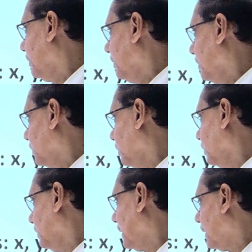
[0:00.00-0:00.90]
so
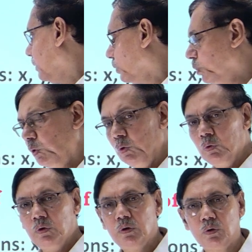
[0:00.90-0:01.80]
there are 2
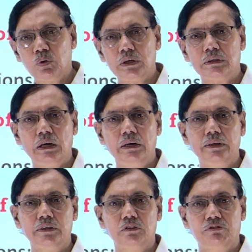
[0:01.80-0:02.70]
rotational
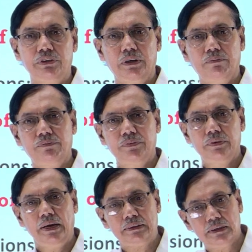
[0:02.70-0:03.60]
degrees of freedom,
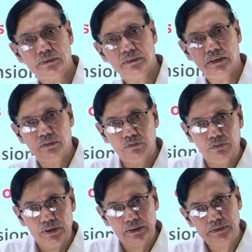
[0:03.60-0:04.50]
x-axis and
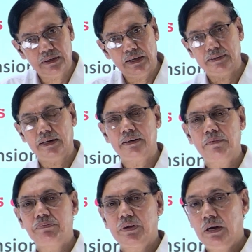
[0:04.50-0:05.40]
y-axis, like that.
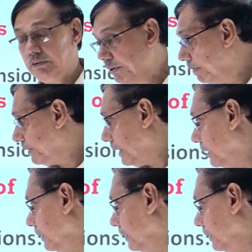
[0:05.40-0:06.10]
If I am taking